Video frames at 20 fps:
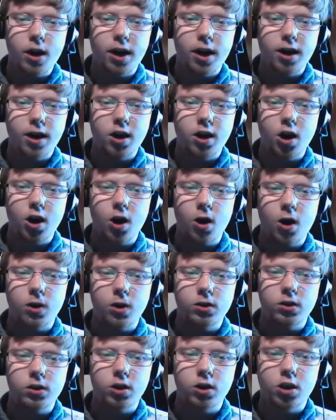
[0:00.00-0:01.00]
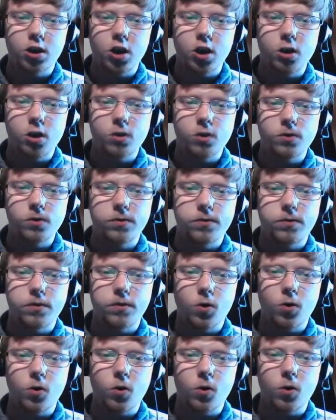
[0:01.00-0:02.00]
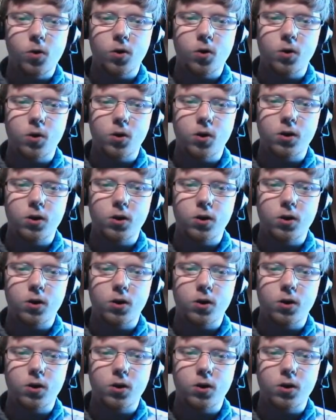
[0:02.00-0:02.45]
I can't go for